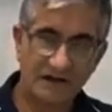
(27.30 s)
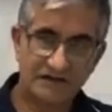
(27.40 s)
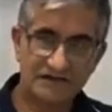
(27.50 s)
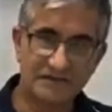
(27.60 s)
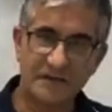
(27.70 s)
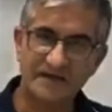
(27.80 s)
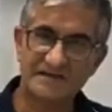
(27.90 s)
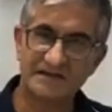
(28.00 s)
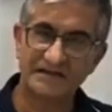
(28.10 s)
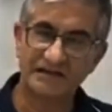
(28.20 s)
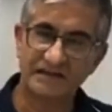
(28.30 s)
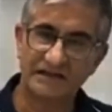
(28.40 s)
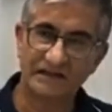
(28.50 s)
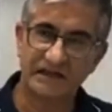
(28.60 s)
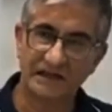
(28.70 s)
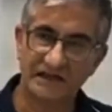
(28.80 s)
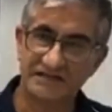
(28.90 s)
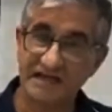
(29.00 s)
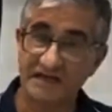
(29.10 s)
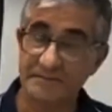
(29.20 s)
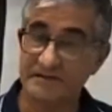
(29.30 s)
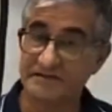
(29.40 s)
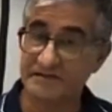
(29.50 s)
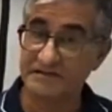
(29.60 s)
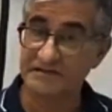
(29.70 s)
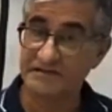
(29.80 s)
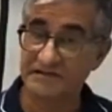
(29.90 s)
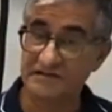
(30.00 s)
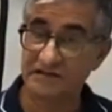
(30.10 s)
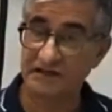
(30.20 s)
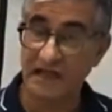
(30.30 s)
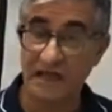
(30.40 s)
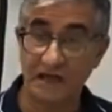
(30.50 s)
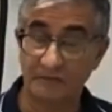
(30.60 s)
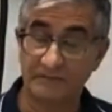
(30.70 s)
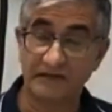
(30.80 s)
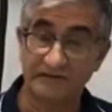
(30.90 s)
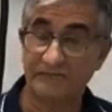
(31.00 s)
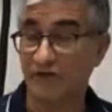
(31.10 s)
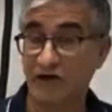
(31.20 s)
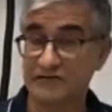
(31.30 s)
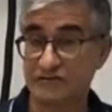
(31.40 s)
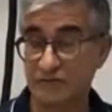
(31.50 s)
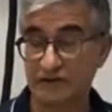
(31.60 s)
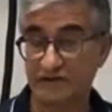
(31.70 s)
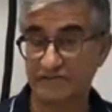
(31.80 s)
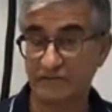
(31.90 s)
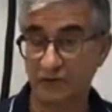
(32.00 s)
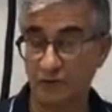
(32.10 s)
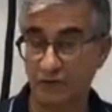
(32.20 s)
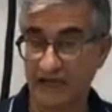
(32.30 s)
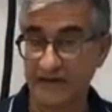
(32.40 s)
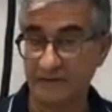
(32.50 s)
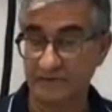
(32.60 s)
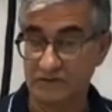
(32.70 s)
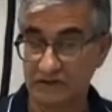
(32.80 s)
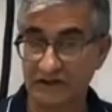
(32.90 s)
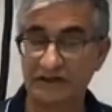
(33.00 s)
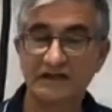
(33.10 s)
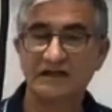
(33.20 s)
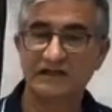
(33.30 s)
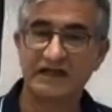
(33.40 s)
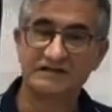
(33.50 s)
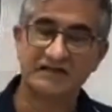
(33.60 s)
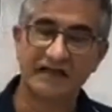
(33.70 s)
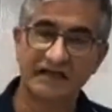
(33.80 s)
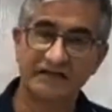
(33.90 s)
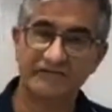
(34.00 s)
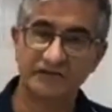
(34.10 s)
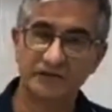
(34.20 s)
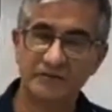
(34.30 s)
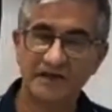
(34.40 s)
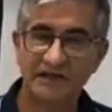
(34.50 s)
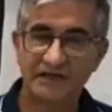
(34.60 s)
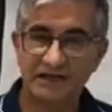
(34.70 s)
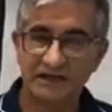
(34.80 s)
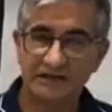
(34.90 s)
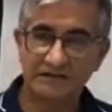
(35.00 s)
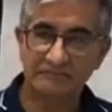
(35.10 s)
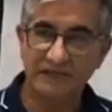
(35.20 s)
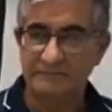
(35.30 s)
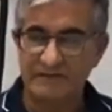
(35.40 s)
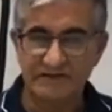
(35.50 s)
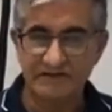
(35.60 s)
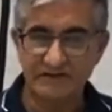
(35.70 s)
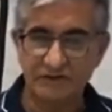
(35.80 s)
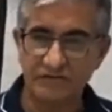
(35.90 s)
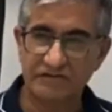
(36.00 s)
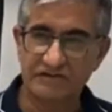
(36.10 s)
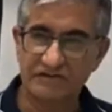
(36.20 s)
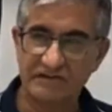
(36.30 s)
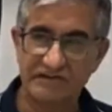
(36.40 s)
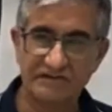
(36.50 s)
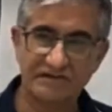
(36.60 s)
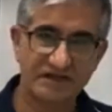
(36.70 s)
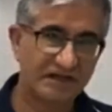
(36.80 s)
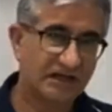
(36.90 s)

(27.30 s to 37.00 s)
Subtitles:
So basically, I started business in advisory for KPMG, large accounting firm, in business services.